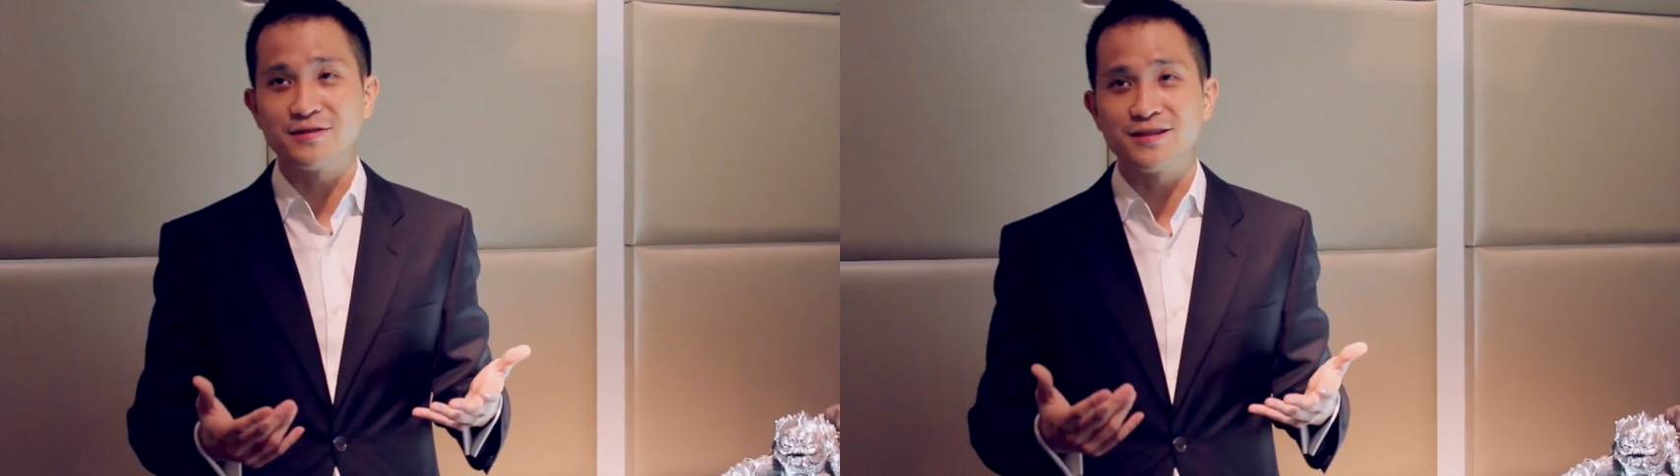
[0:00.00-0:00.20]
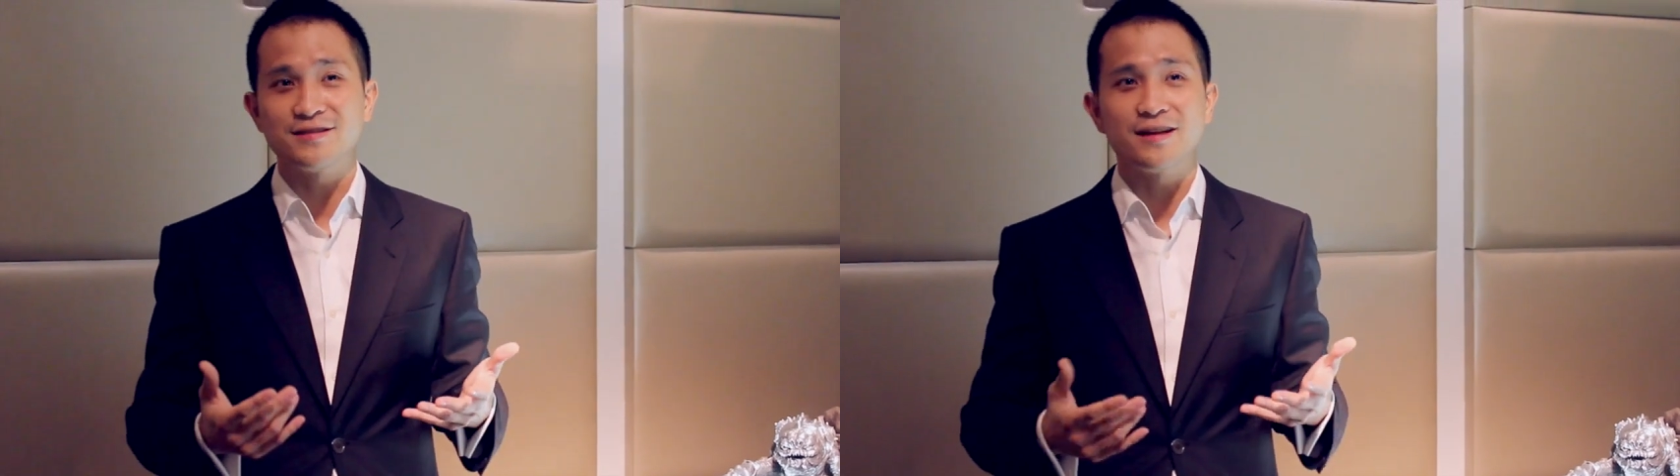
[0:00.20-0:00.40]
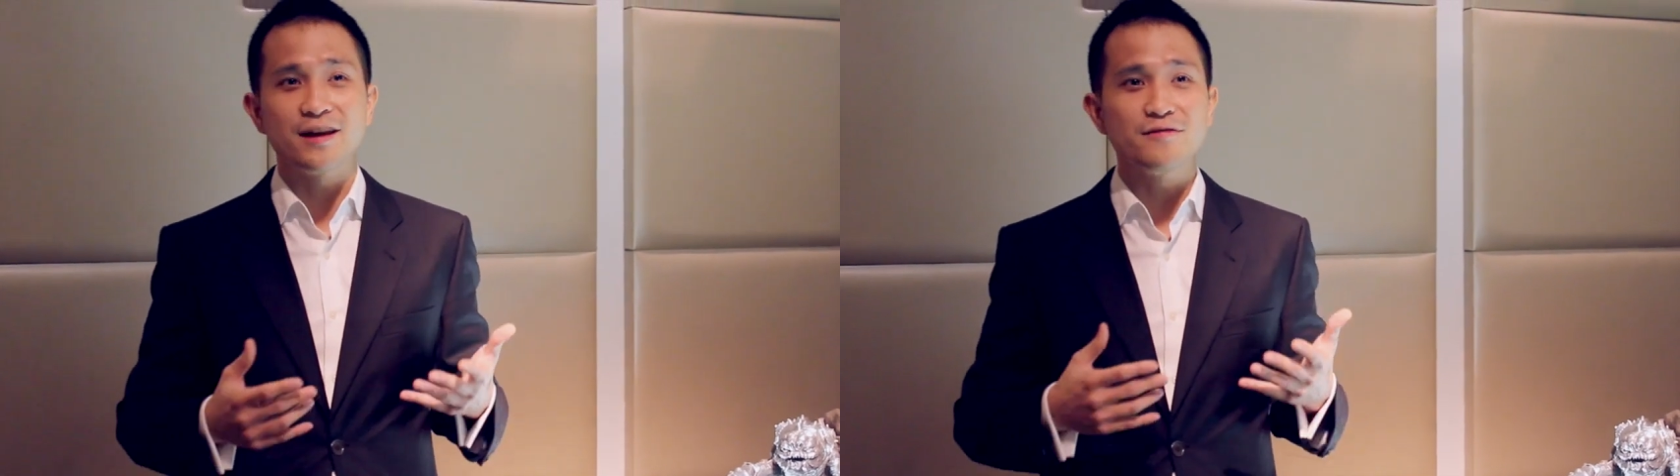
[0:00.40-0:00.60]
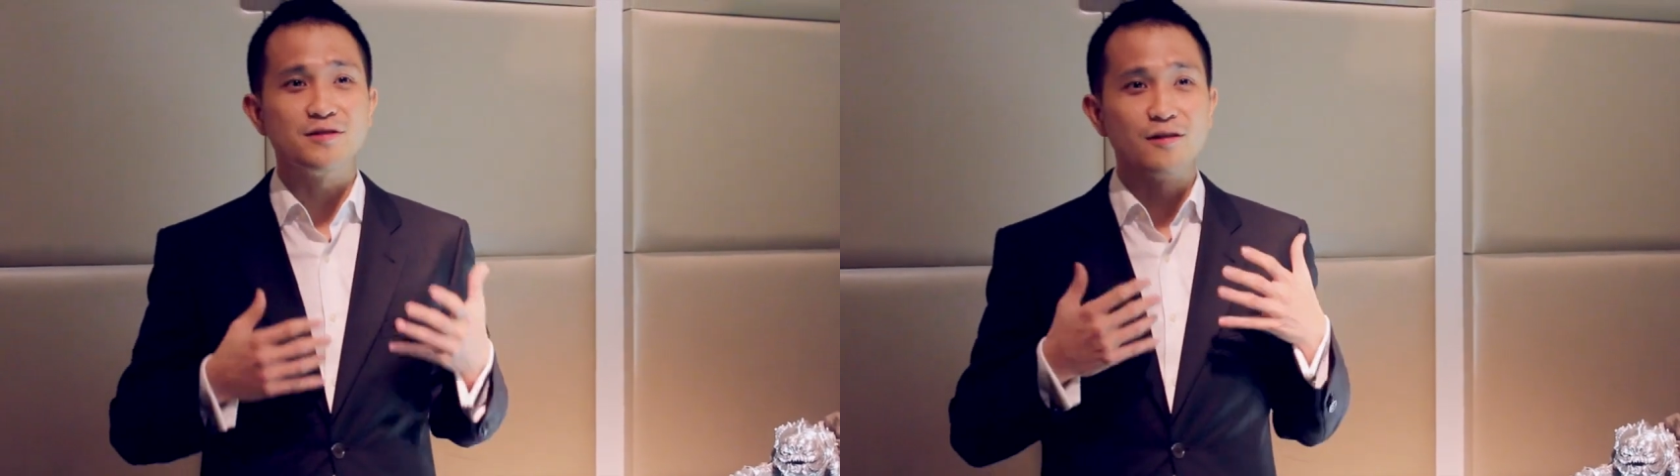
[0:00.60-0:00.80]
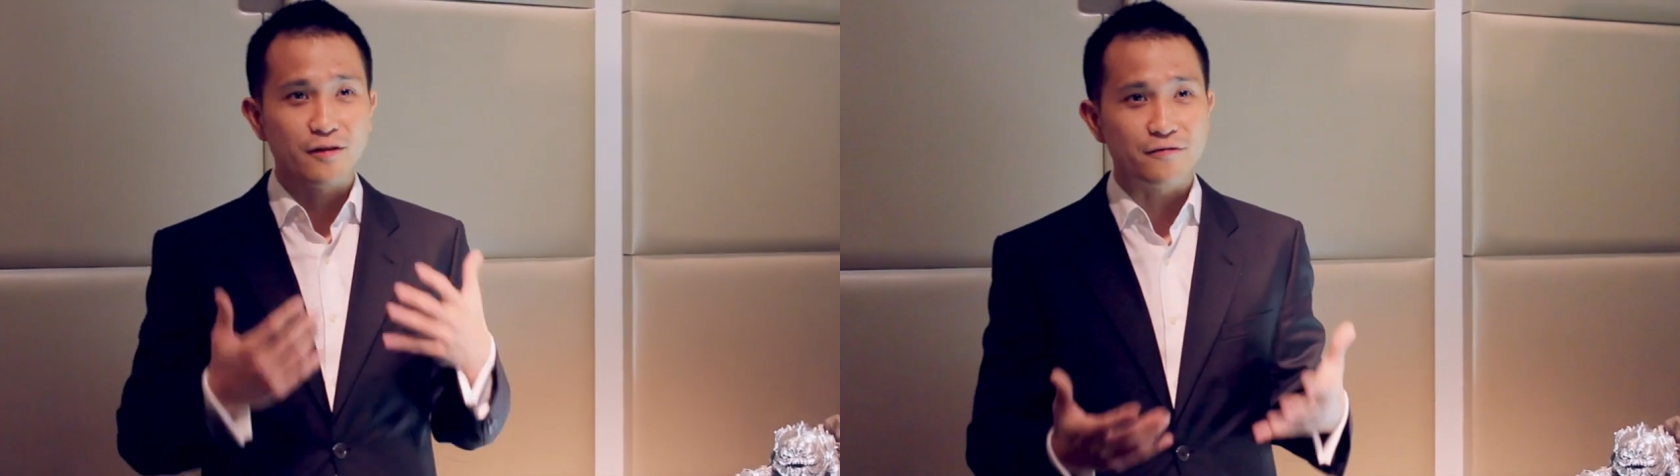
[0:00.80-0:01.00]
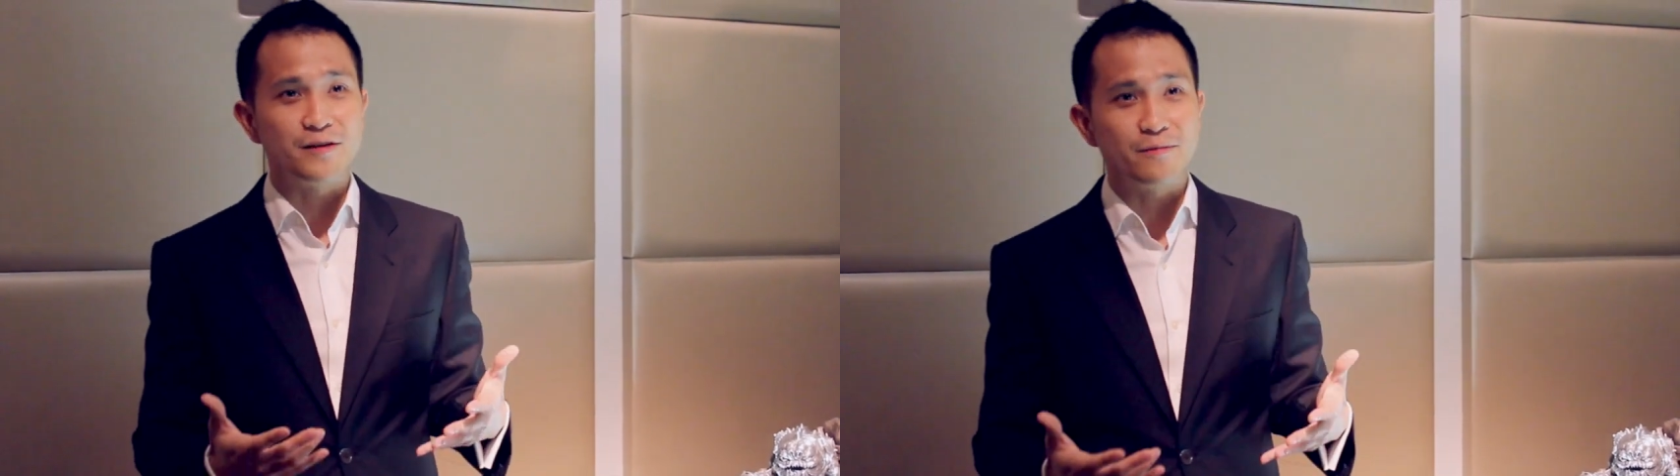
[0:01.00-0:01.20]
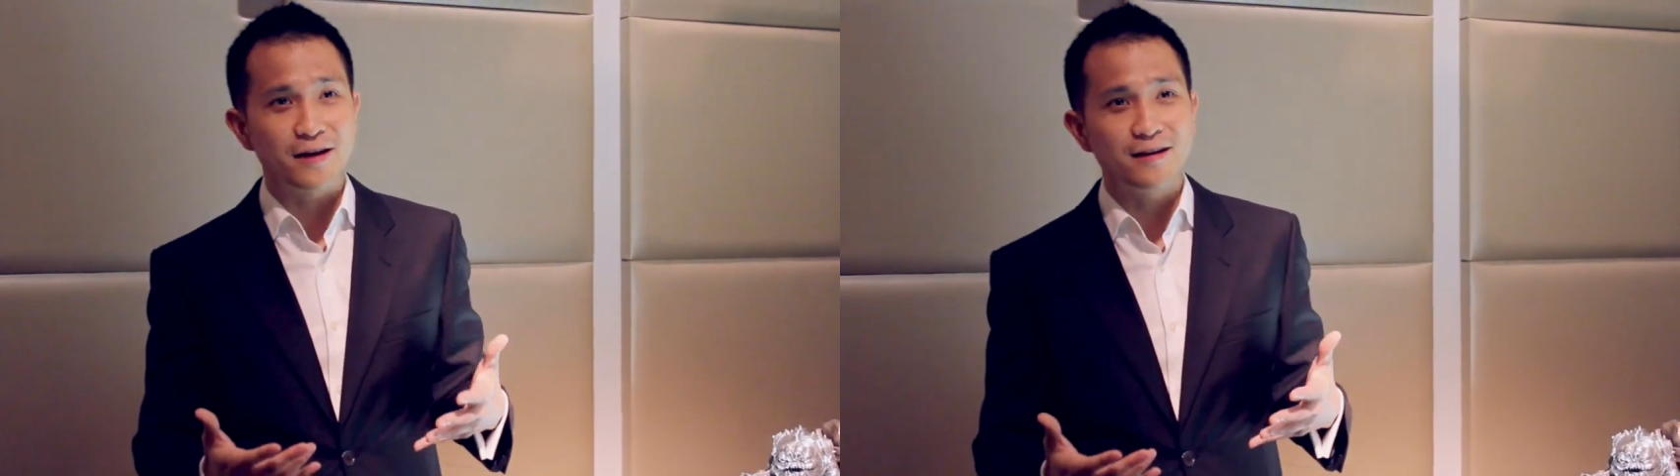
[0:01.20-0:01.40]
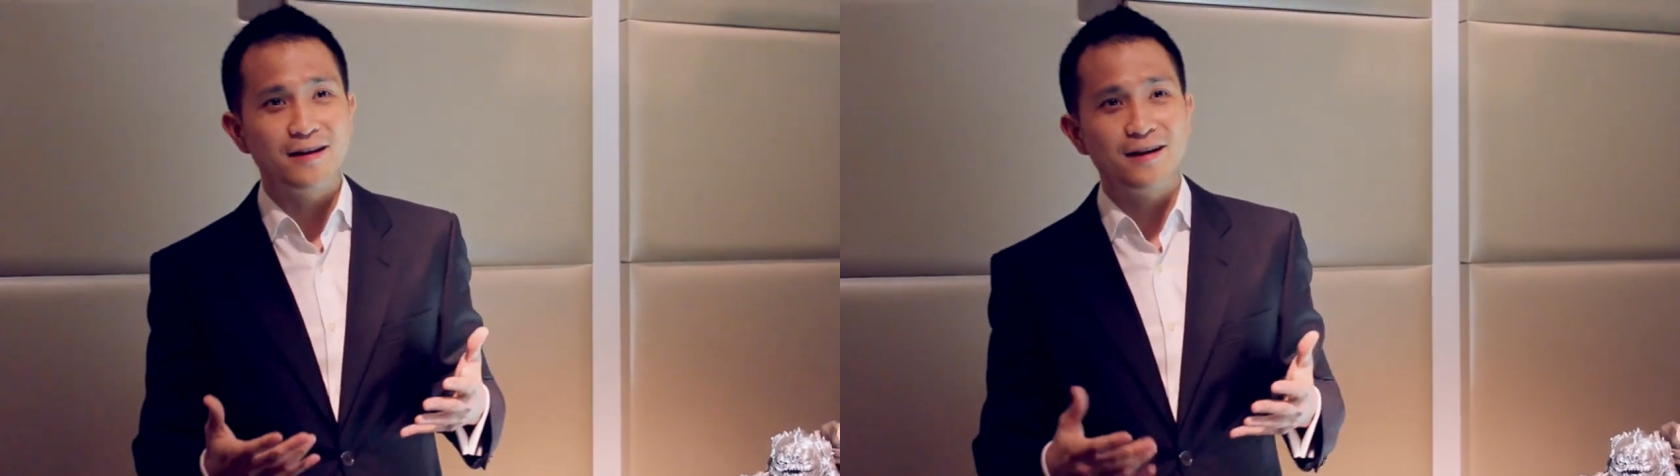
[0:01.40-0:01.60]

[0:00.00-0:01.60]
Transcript: process. They gave us a lot of feedback.